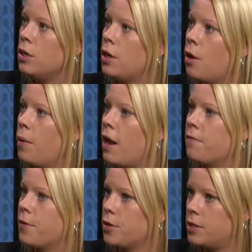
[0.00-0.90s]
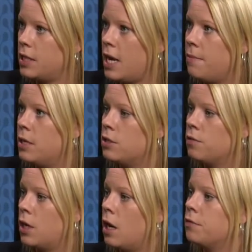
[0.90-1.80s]
know, when I first came
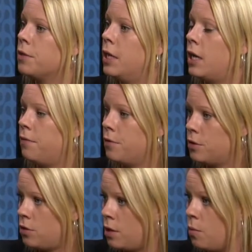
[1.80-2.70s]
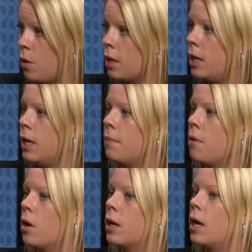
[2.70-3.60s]
into recovery and I first started working at
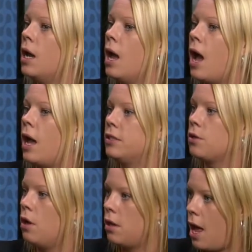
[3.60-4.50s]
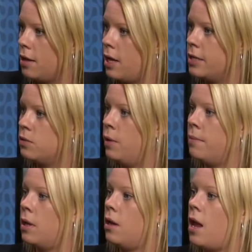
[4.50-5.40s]
Mark, I saw a lot less
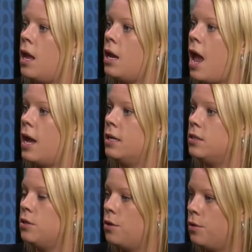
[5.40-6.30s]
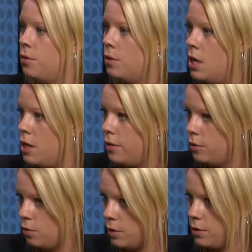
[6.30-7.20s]
women. And as, you know, the
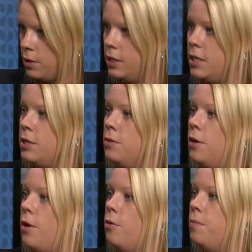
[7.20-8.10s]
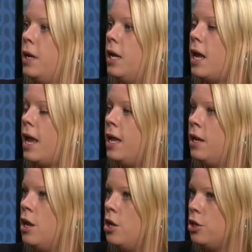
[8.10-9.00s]
doors are continuing to open
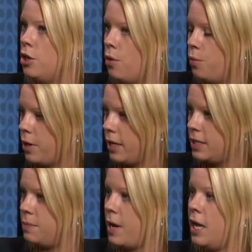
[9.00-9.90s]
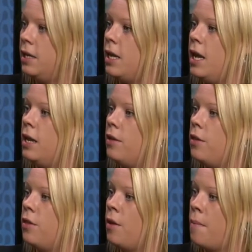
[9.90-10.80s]
and, you know, we're expanding,
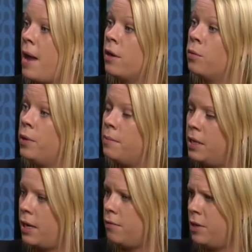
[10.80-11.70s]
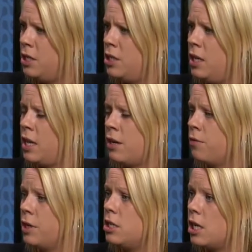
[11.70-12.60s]
the amount of women that
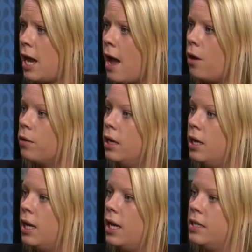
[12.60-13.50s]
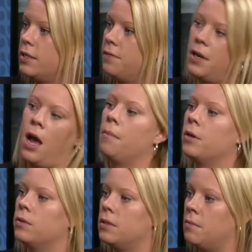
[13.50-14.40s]
are reaching out is
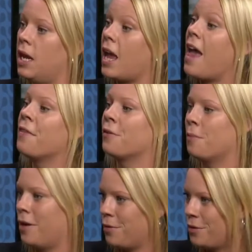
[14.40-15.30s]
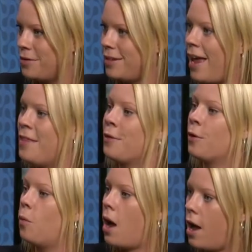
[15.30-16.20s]
phenomenal to me, and their mothers and
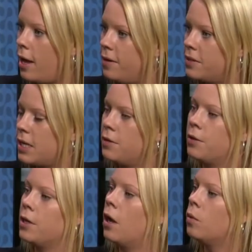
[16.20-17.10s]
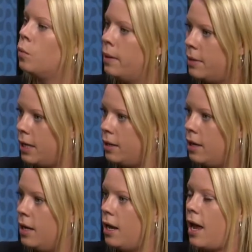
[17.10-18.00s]
their wives and their young women.
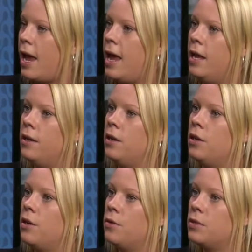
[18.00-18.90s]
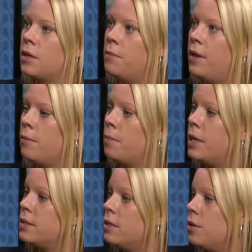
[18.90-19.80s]
And, you know, some of them are
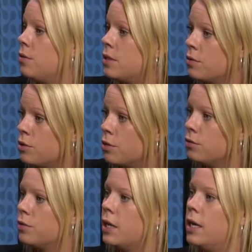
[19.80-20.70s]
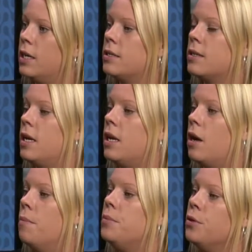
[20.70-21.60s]
basically, you know, still children, and it's like
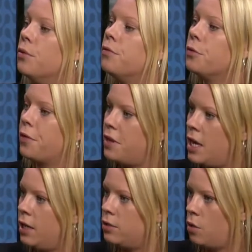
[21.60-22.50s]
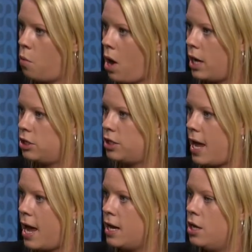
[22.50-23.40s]
a beautiful thing to watch
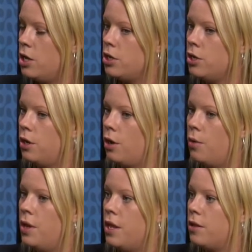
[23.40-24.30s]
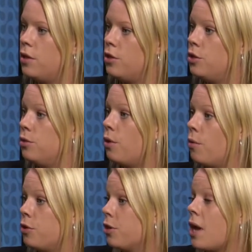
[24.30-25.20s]
that, you know,
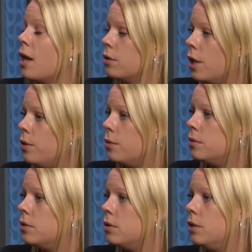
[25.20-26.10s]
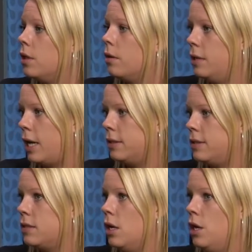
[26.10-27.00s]
you're not alone, you know. And
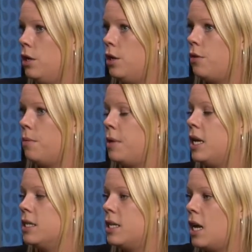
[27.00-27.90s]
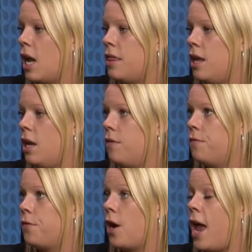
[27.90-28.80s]
that's, you know, the biggest thing I think
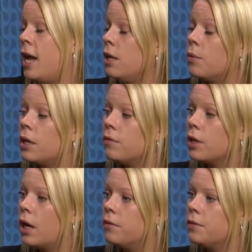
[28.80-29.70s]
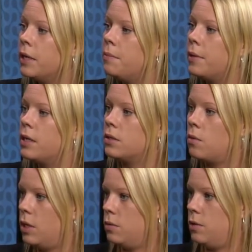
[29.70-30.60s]
for anyone in recovery, but is
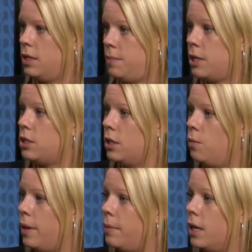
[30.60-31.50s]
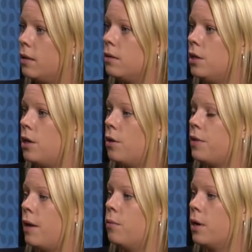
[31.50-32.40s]
especially women, you
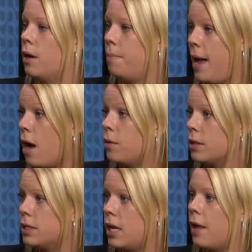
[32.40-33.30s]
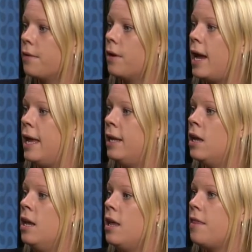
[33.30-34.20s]
know, that we're a power together
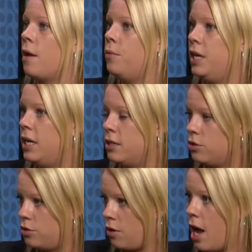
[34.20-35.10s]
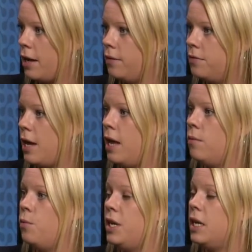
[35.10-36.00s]
and that we can strive
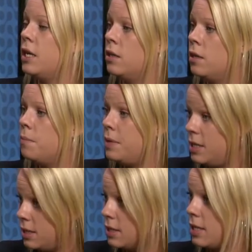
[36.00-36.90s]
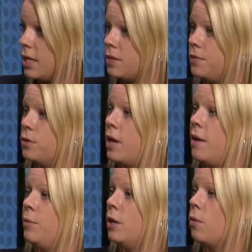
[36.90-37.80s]
and we can be successful
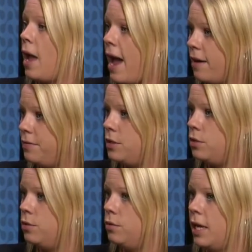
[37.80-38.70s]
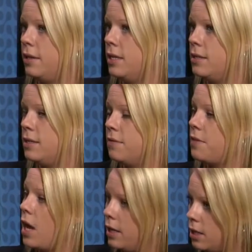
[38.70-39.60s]
and we don't have to let this
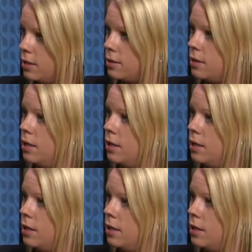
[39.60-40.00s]
define us.